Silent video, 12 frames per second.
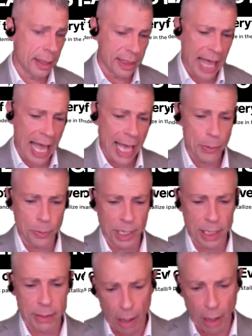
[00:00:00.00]
that
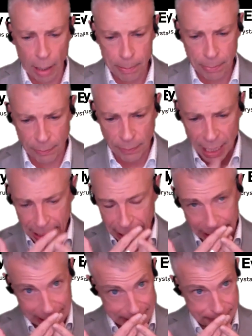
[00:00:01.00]
we're operating
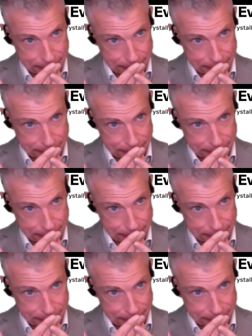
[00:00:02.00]
in.